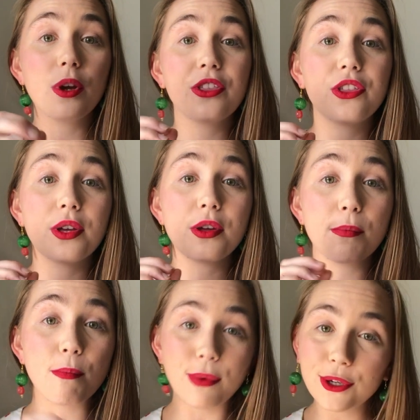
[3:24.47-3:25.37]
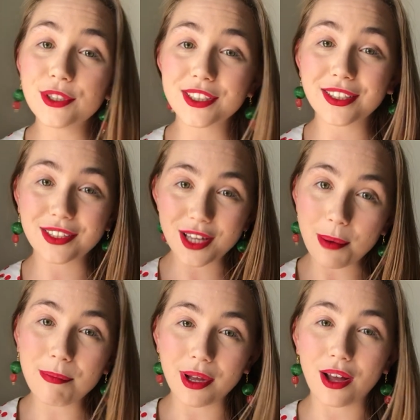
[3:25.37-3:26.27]
with the most
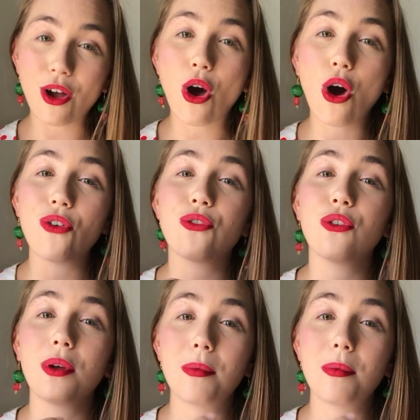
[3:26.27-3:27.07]
number of